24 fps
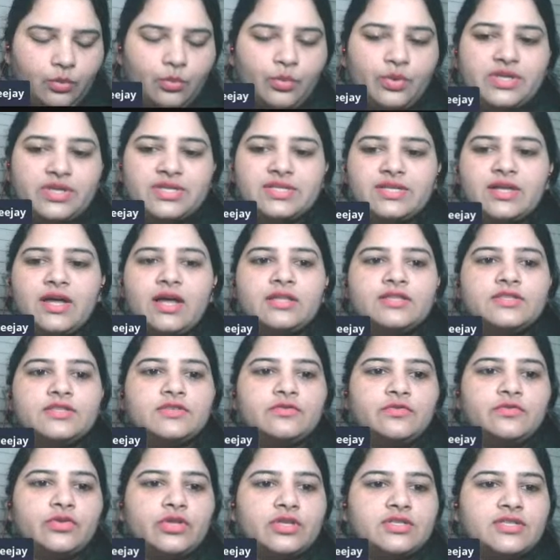What's the
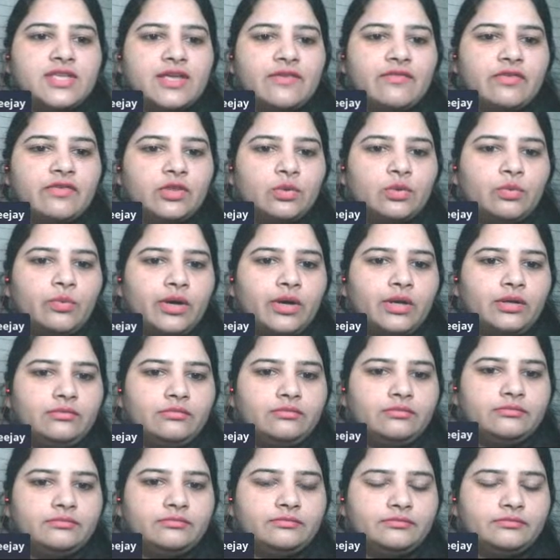answer for the seventh one?